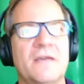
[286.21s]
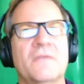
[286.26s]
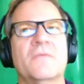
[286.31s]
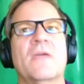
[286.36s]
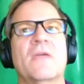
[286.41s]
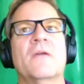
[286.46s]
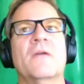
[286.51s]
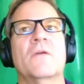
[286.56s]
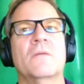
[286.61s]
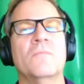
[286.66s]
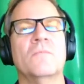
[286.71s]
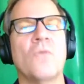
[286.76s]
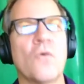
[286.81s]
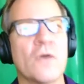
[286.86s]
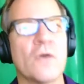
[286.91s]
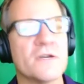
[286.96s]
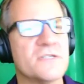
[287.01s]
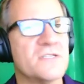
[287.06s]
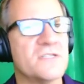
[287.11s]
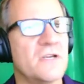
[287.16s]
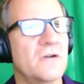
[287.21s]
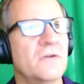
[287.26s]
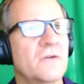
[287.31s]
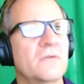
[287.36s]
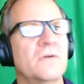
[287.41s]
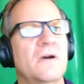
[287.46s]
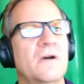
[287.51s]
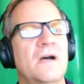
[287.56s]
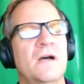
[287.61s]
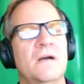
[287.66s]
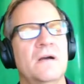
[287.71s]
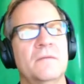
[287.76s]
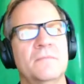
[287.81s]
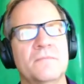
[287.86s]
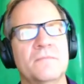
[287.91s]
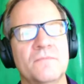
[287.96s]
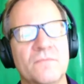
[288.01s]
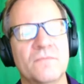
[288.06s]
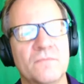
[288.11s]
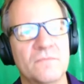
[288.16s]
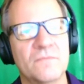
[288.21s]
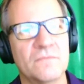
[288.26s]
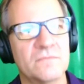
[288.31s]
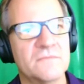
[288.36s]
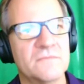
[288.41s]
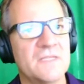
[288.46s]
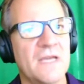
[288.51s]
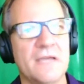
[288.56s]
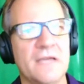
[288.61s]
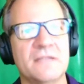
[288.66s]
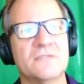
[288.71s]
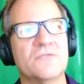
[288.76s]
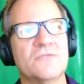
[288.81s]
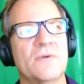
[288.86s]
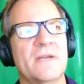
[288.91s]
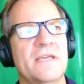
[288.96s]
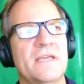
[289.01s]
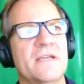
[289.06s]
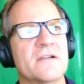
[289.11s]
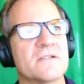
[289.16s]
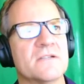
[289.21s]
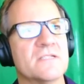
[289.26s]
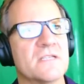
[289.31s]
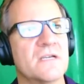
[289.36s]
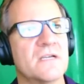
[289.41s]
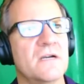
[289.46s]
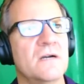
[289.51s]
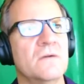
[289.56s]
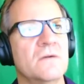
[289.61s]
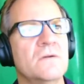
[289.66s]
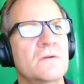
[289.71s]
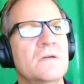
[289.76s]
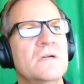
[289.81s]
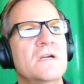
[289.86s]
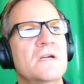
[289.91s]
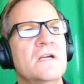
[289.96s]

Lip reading: they were more so 10, 20 years ago,